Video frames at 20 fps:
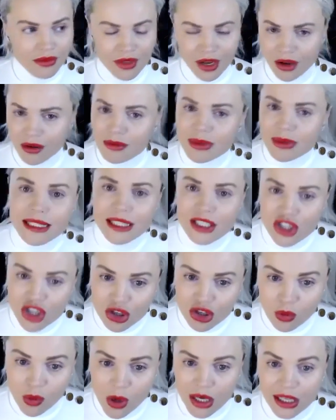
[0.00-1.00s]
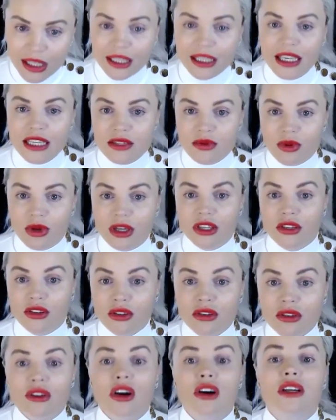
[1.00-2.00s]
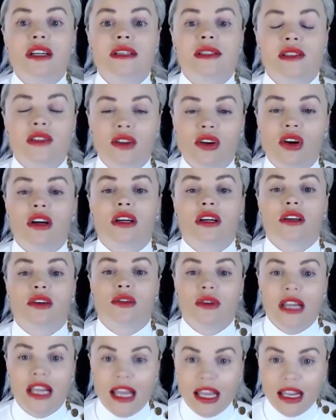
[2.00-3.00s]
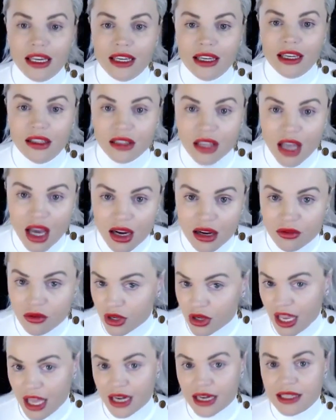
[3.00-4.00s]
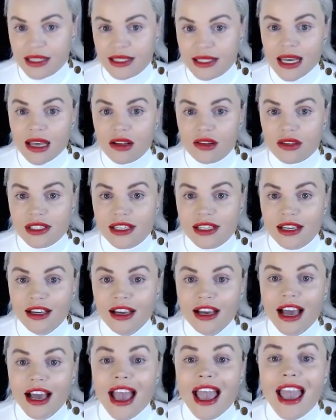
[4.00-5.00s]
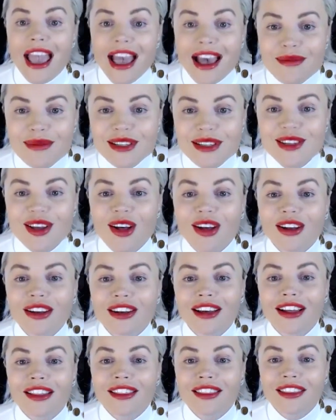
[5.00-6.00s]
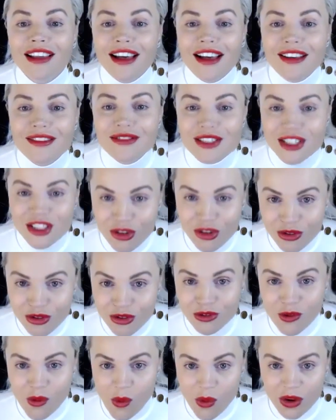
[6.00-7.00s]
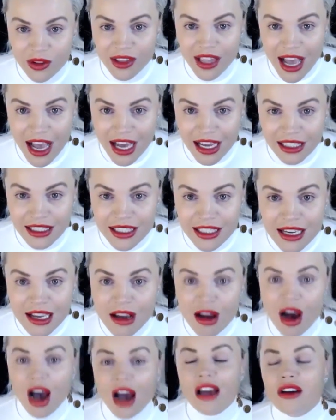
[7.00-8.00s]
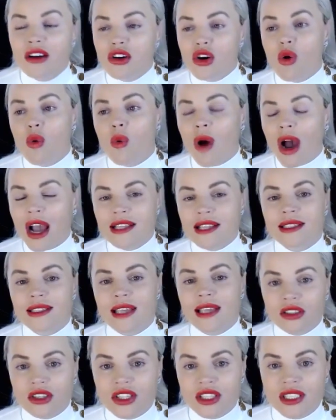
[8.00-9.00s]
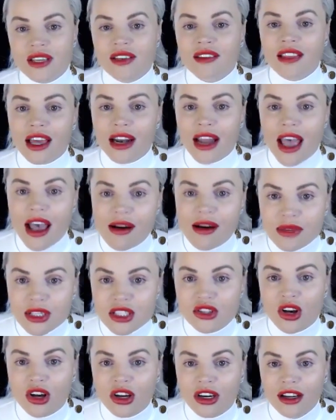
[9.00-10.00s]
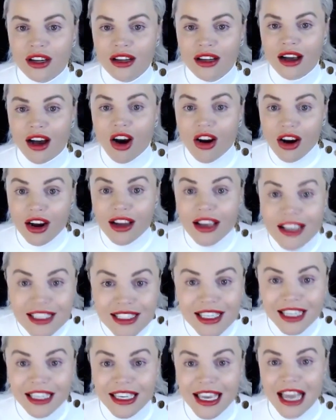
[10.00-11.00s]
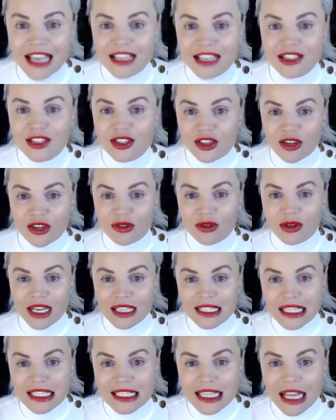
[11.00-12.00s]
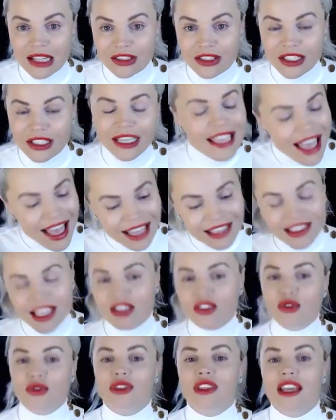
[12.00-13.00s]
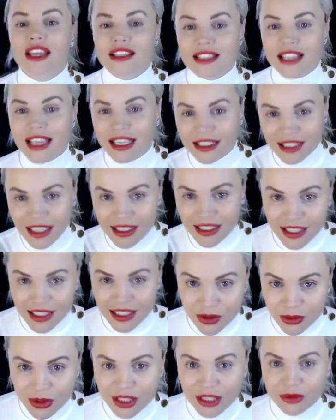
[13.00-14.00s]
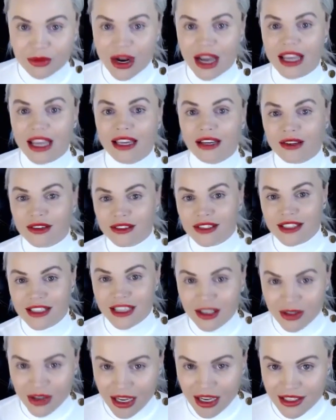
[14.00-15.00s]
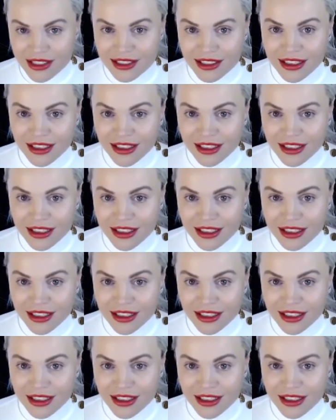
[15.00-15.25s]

on position 1, guess what? You're going to start creating a lot of organic sales. Amazon loves you for that. I don't know why sellers think that Amazon is against you as a seller. Yeah, they do things like they did with the Ryan Seacrest